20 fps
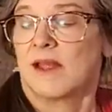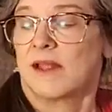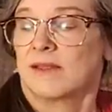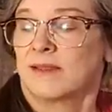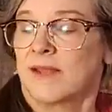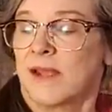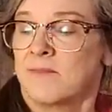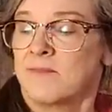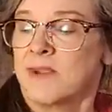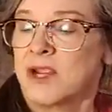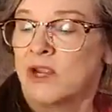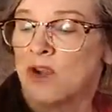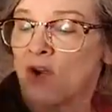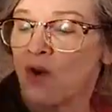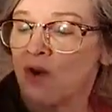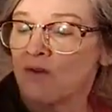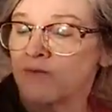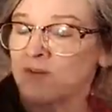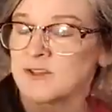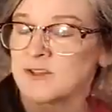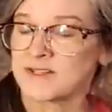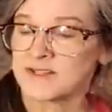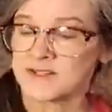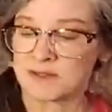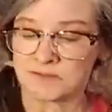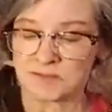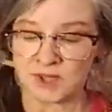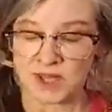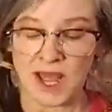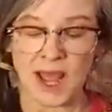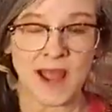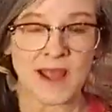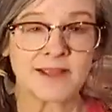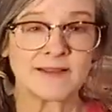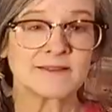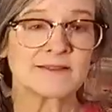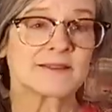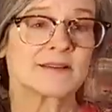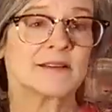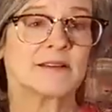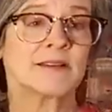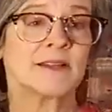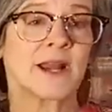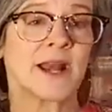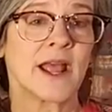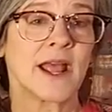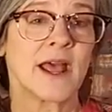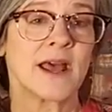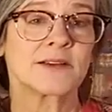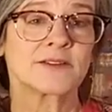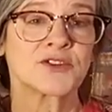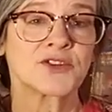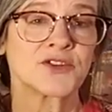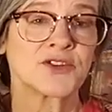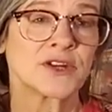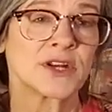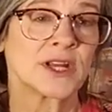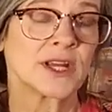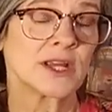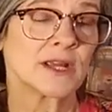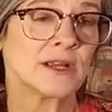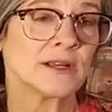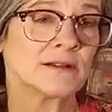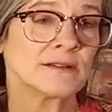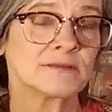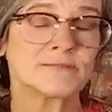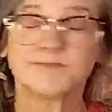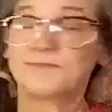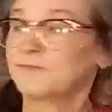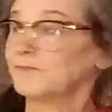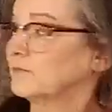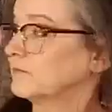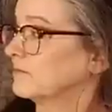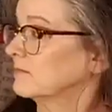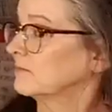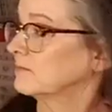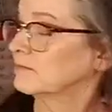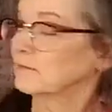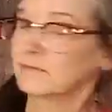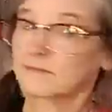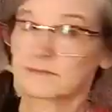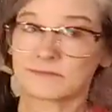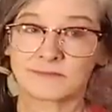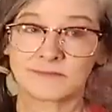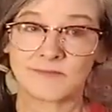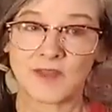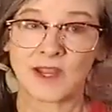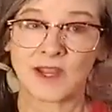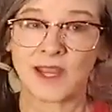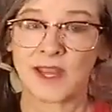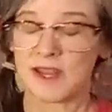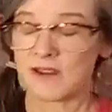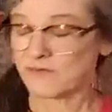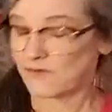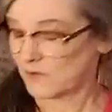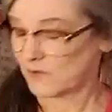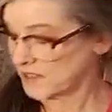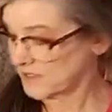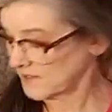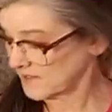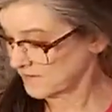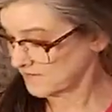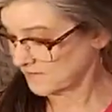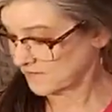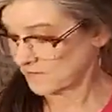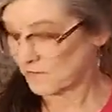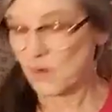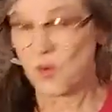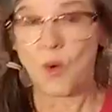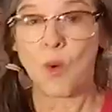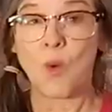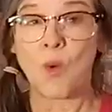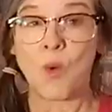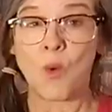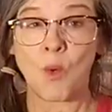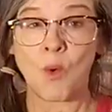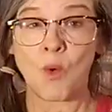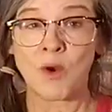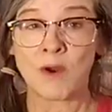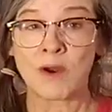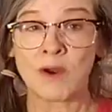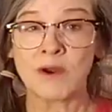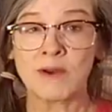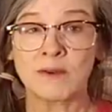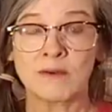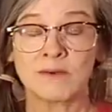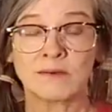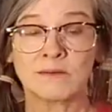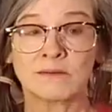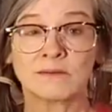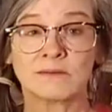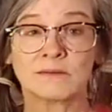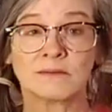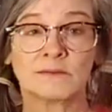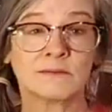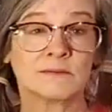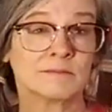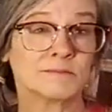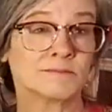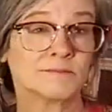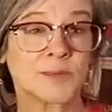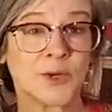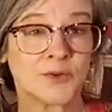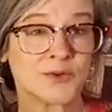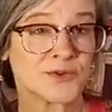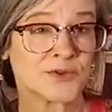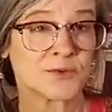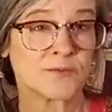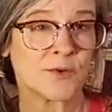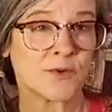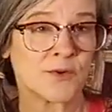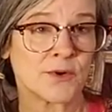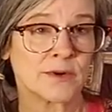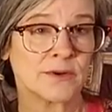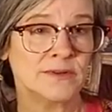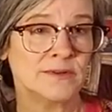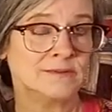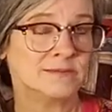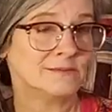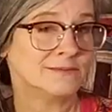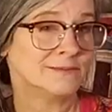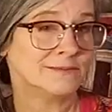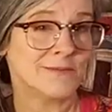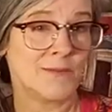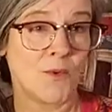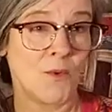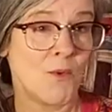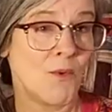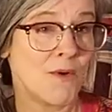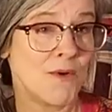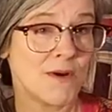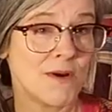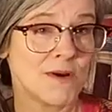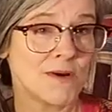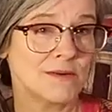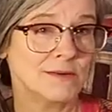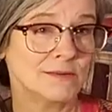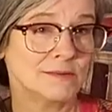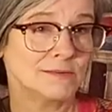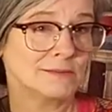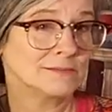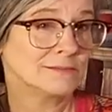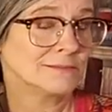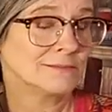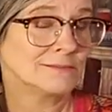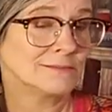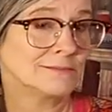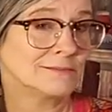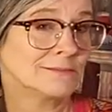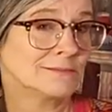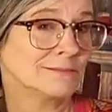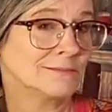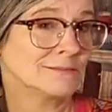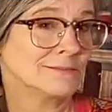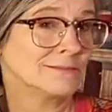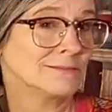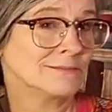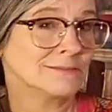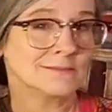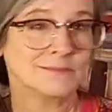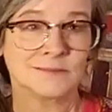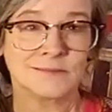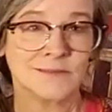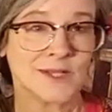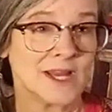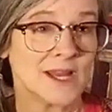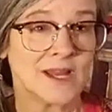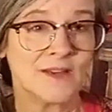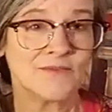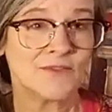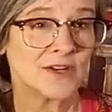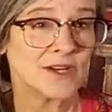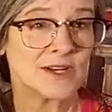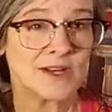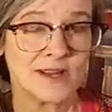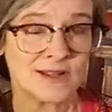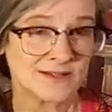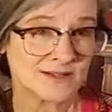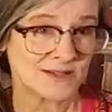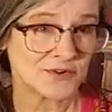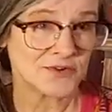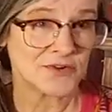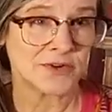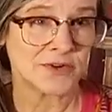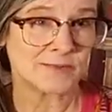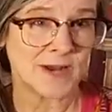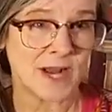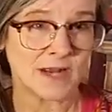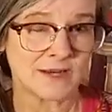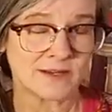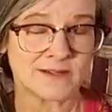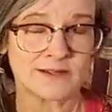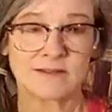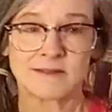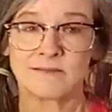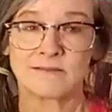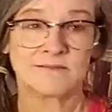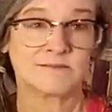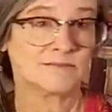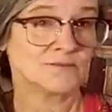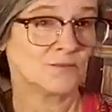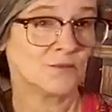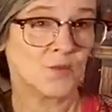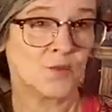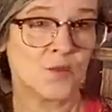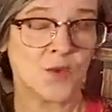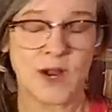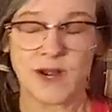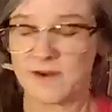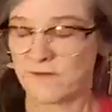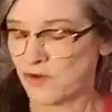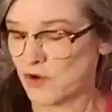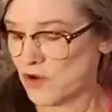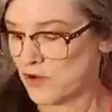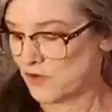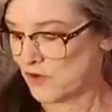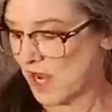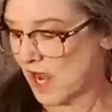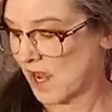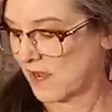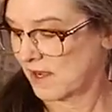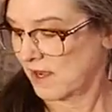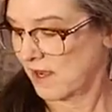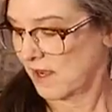Let me go over the supplies that I asked you to get. A canvas or poster board or even a cereal box, whatever you got.